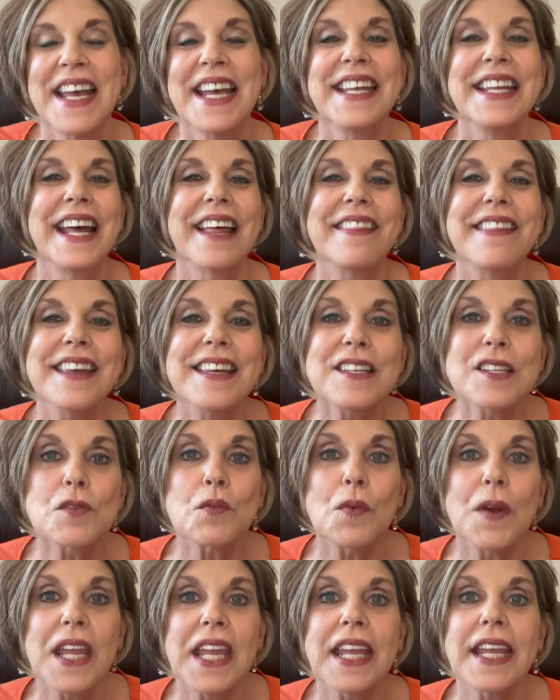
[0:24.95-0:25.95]
Now this
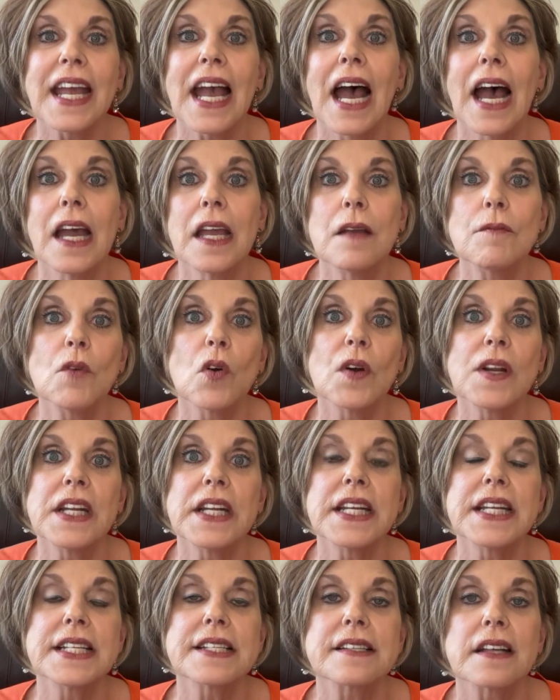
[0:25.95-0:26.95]
week, I am going to
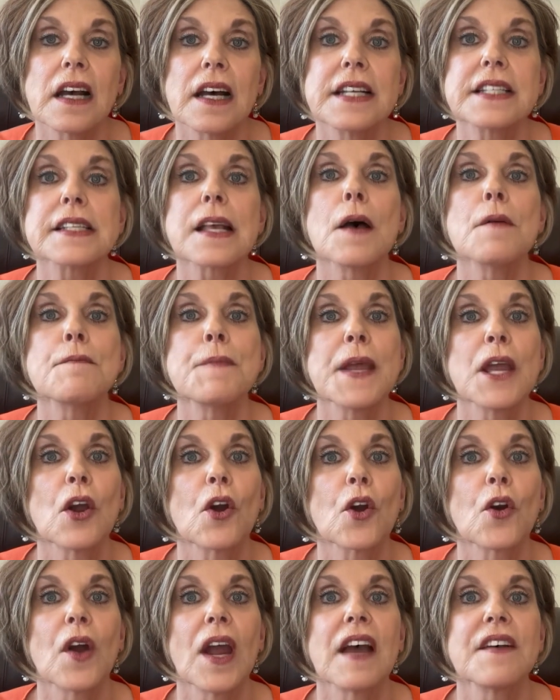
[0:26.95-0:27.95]
discuss
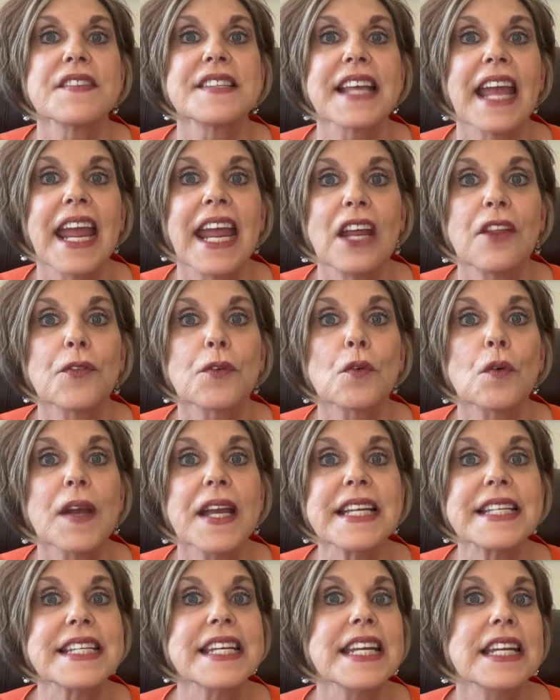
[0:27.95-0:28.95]
paragraphs 8 through
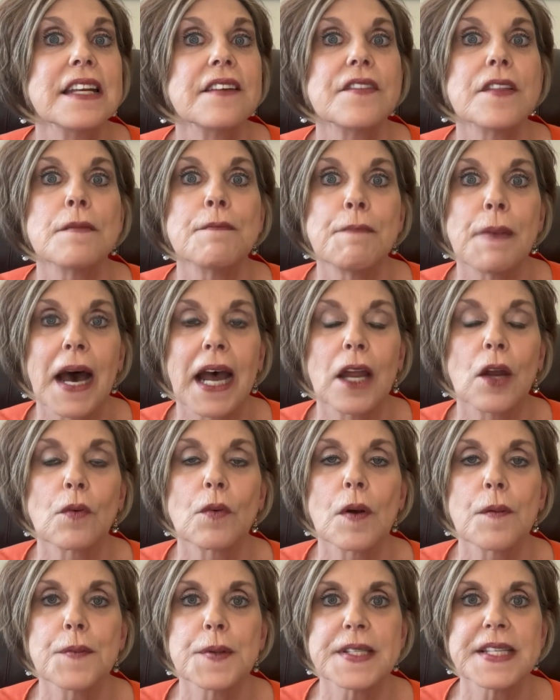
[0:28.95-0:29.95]
18 of the buyer
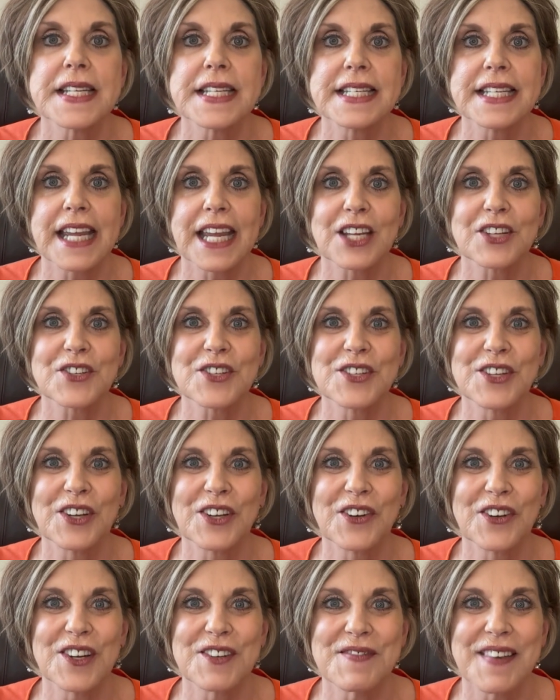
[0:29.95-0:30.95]
representation
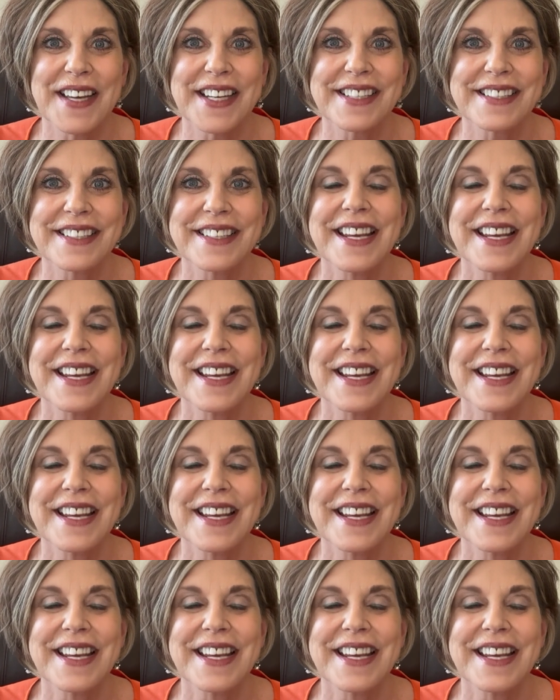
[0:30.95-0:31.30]
agreement.